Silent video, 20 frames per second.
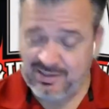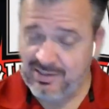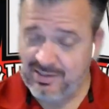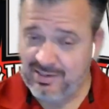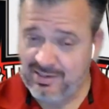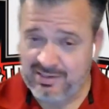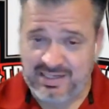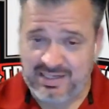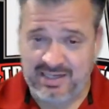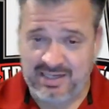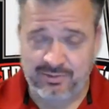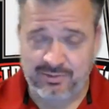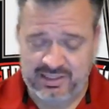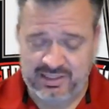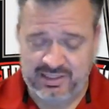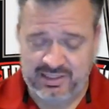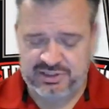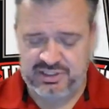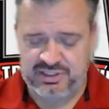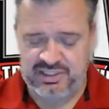Donald
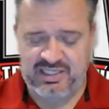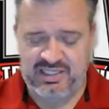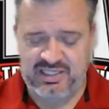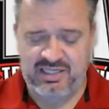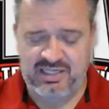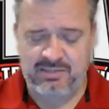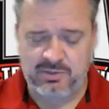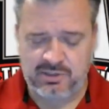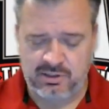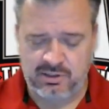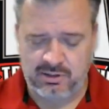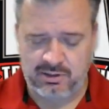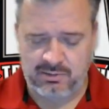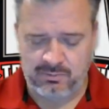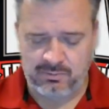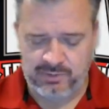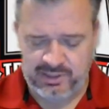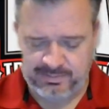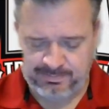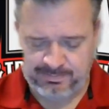Nelson again with a little
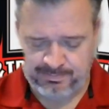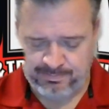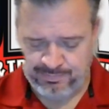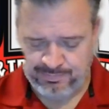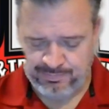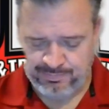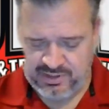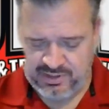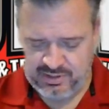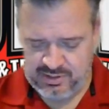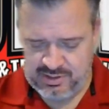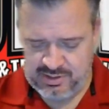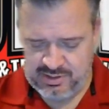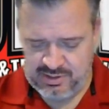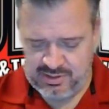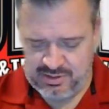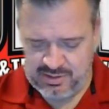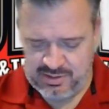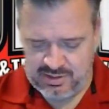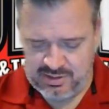whip.
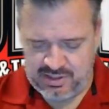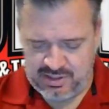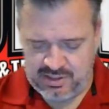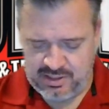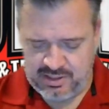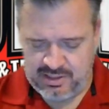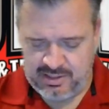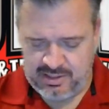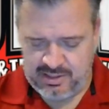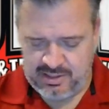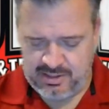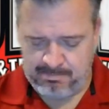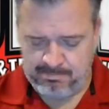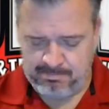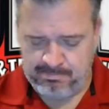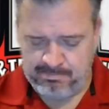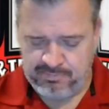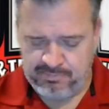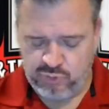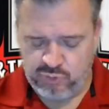
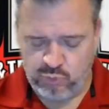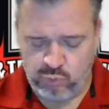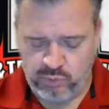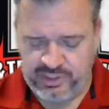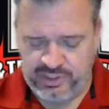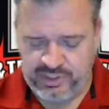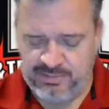3